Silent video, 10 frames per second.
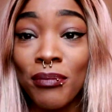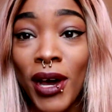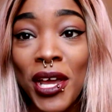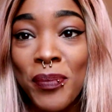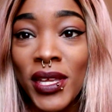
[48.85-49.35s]
in
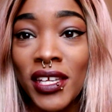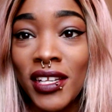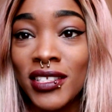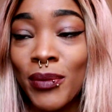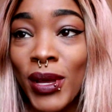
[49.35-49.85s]
my opinion,
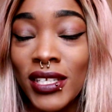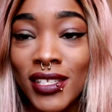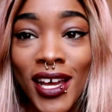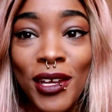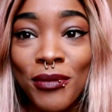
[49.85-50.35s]
it's the
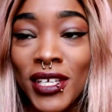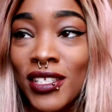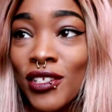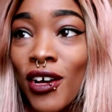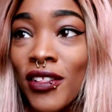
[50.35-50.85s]
best time
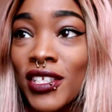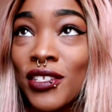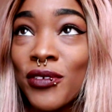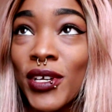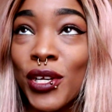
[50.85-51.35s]
because it's all this
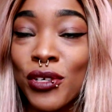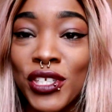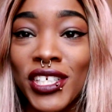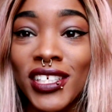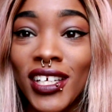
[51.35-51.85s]
new
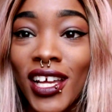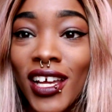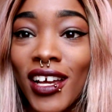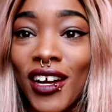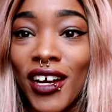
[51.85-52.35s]
energy
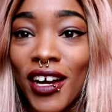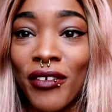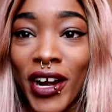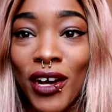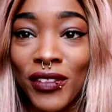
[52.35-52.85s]

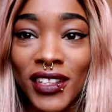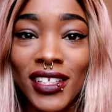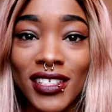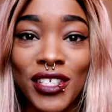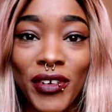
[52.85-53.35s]
around
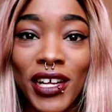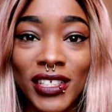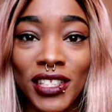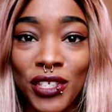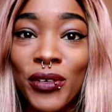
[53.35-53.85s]

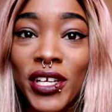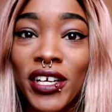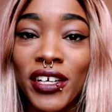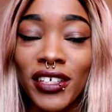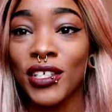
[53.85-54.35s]
surrounding the new
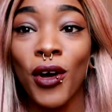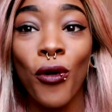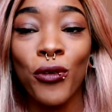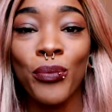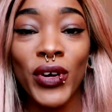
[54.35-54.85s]
year. It's a
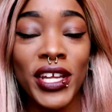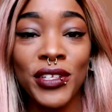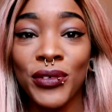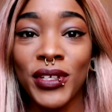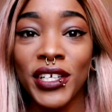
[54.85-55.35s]
whole
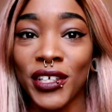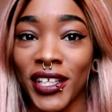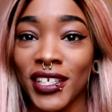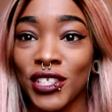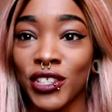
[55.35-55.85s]
brand new year,
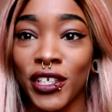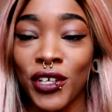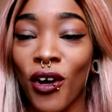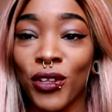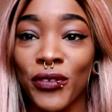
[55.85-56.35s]
like
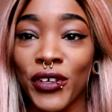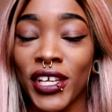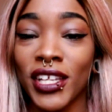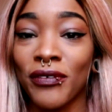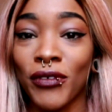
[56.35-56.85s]
starting all over
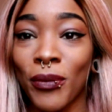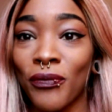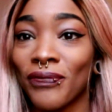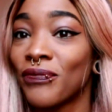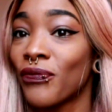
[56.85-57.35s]
again
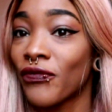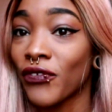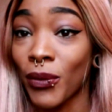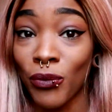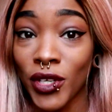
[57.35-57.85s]
from
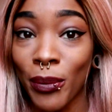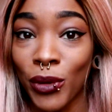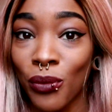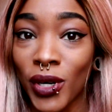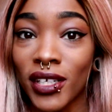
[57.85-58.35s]
from
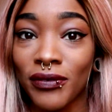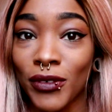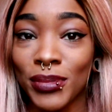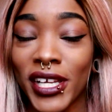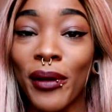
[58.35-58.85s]
number one,
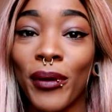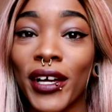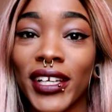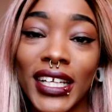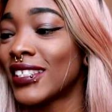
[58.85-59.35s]
from day
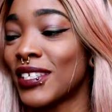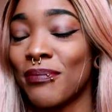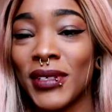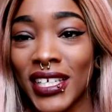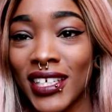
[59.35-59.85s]
one. To
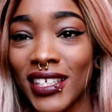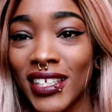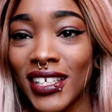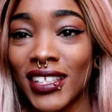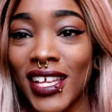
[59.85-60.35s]

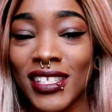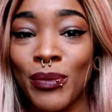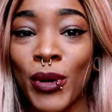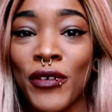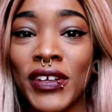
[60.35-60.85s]
me, that's
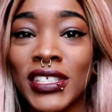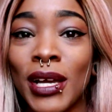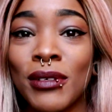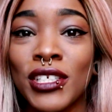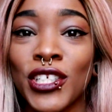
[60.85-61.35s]
the perfect
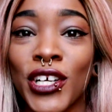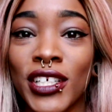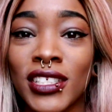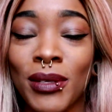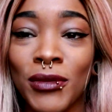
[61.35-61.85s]
time to
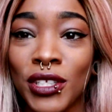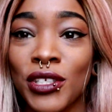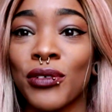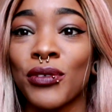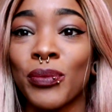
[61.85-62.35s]
start something
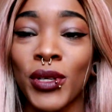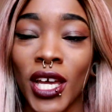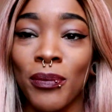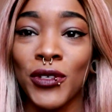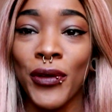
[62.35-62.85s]
new, to
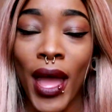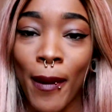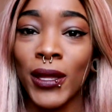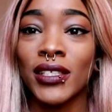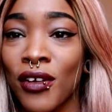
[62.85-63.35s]
pick up new
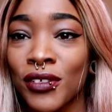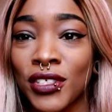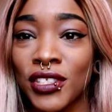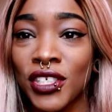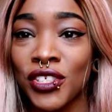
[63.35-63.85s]
habits. I don't
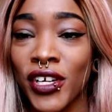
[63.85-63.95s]
know, to, to